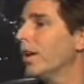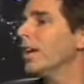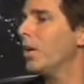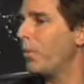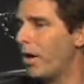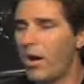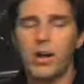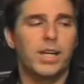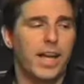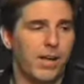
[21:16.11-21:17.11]
you know, we are
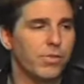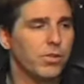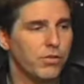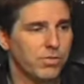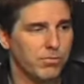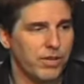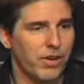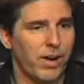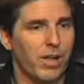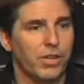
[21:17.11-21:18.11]
going to have to use some
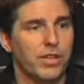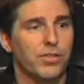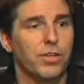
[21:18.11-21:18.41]
generalities.